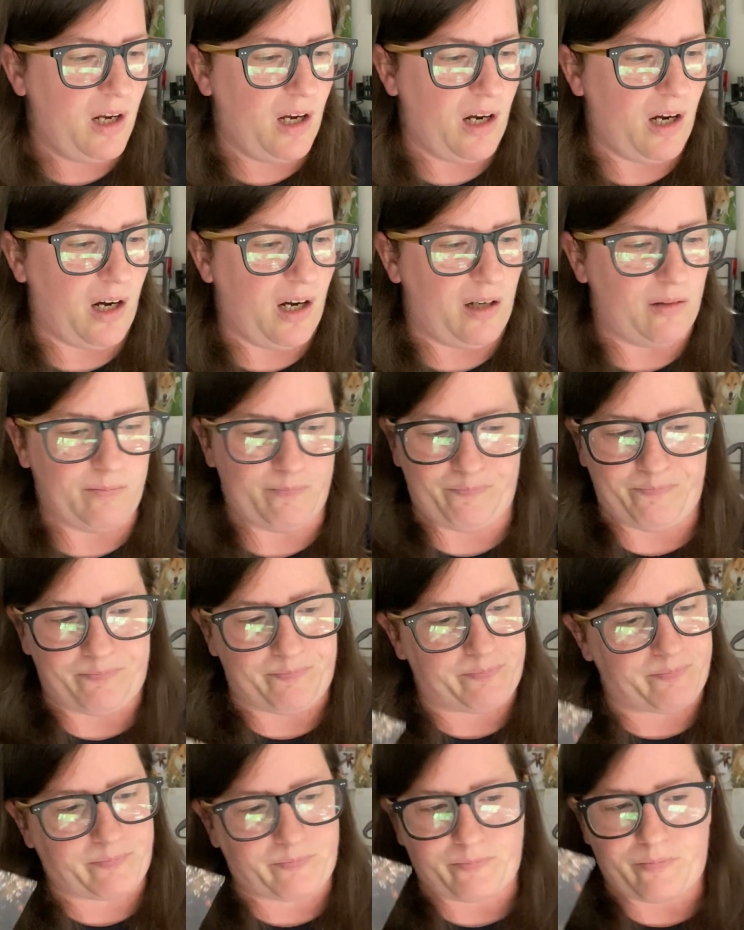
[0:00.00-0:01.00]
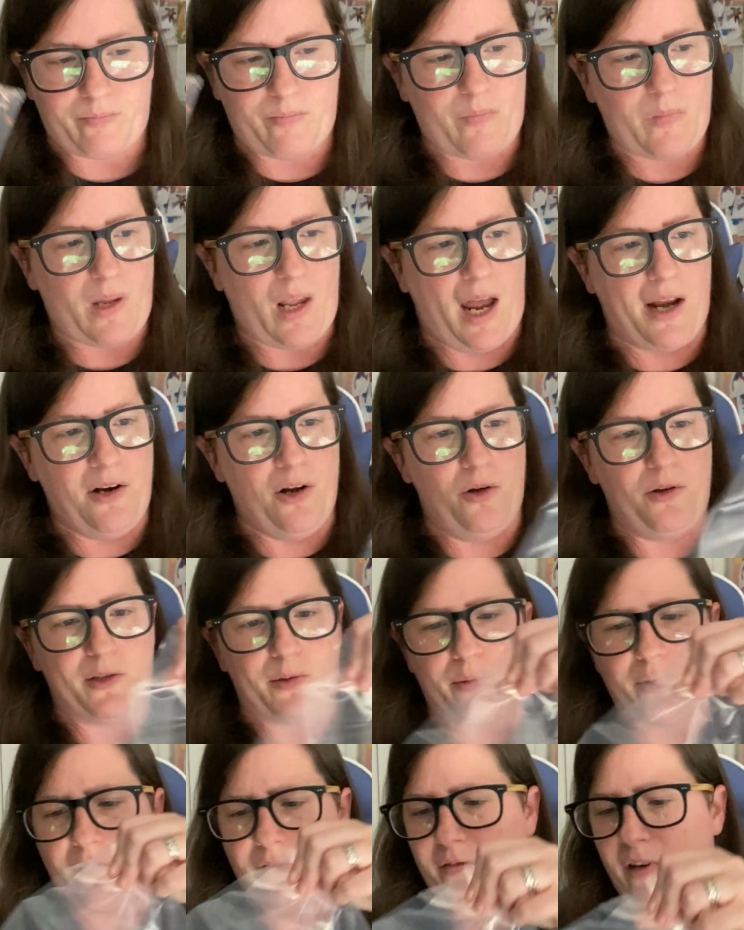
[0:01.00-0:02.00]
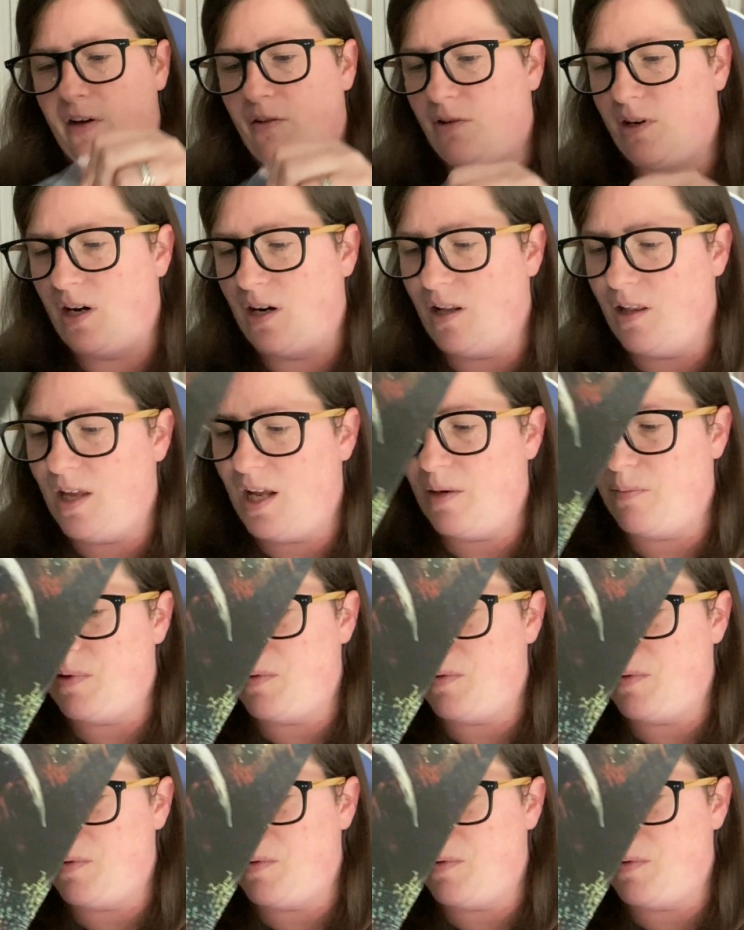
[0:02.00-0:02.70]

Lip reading: I know this was a favorite on a lot of